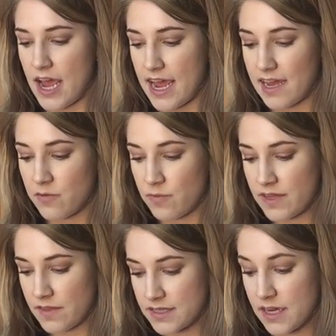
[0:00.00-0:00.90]
And
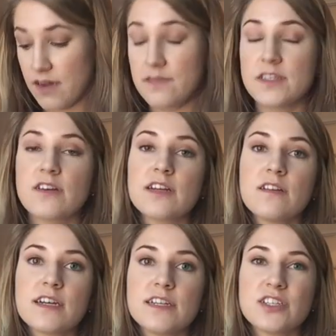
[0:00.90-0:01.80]
with the tough, sturdy
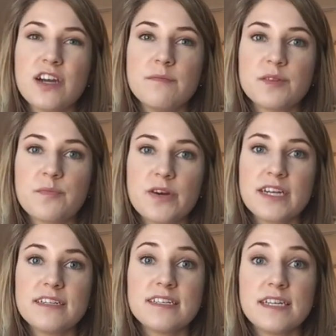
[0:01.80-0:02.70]
luggage comes a
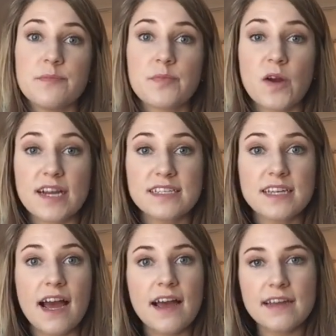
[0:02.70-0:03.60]
pretty steep price
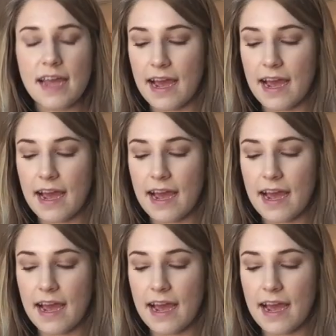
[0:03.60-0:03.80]
tag.